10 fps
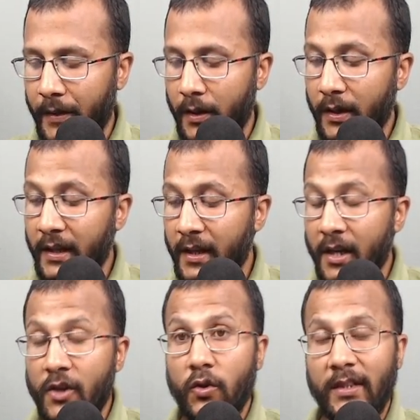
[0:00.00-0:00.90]
Okay,
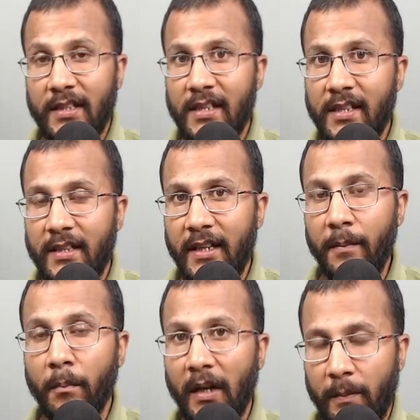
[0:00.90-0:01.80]
so this is
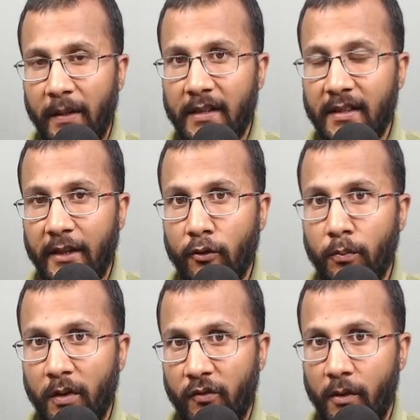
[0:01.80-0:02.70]
the multiplication that you
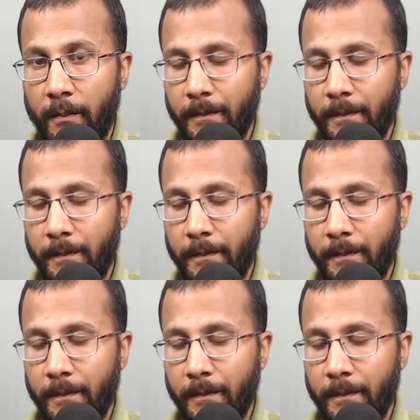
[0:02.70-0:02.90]
perform.